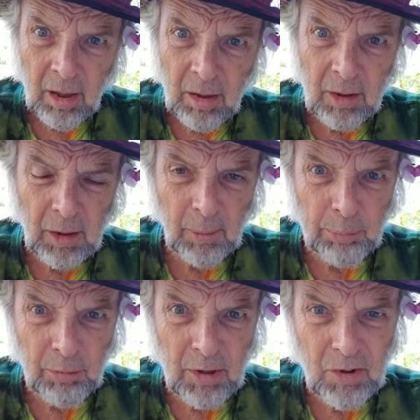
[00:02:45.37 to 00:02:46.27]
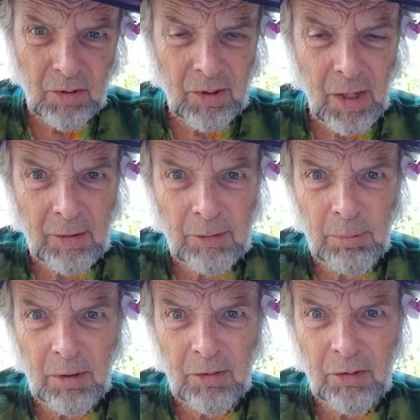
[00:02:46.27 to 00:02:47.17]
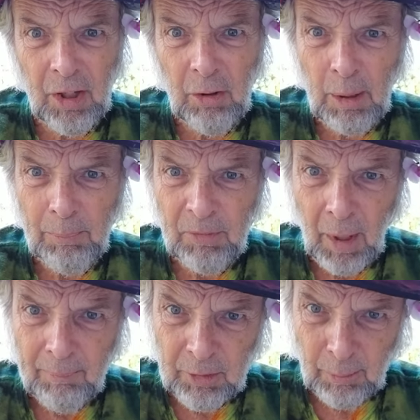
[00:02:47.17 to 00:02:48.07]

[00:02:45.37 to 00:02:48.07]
The capricious Caspian Sea whips up some